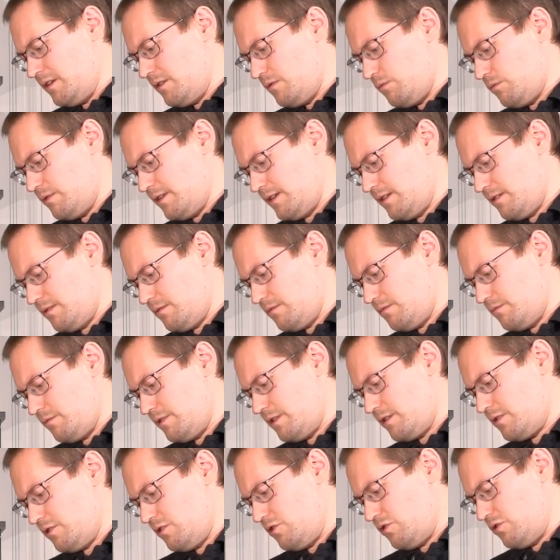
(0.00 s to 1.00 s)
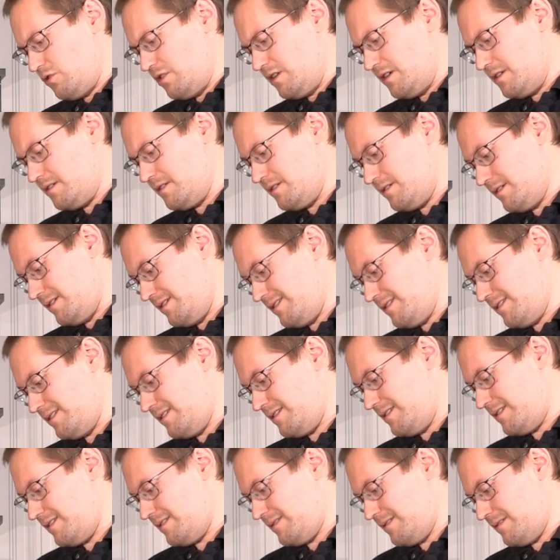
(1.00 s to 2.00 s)
Well, we go
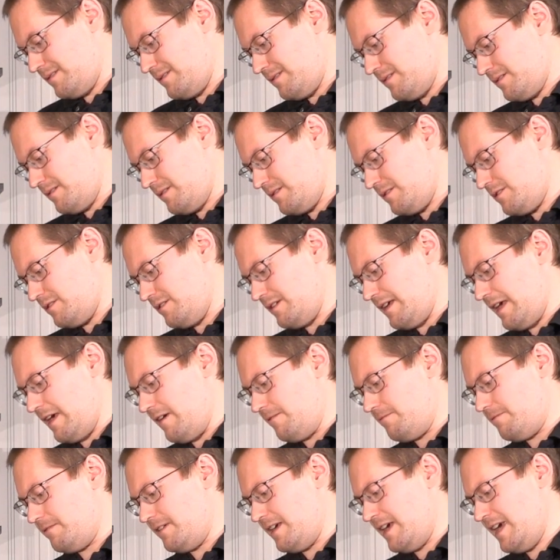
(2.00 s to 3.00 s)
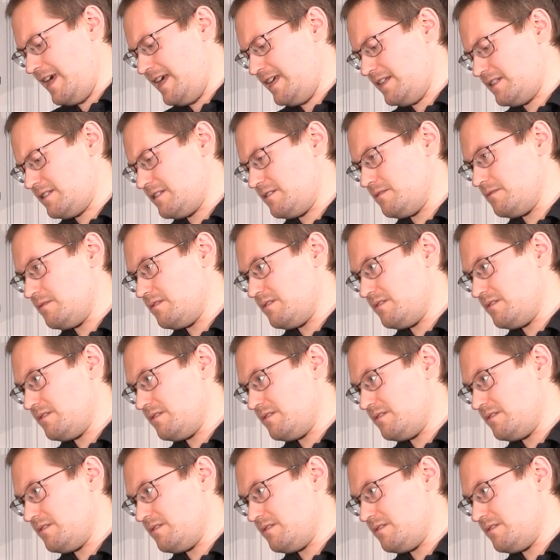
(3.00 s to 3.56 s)
to F8.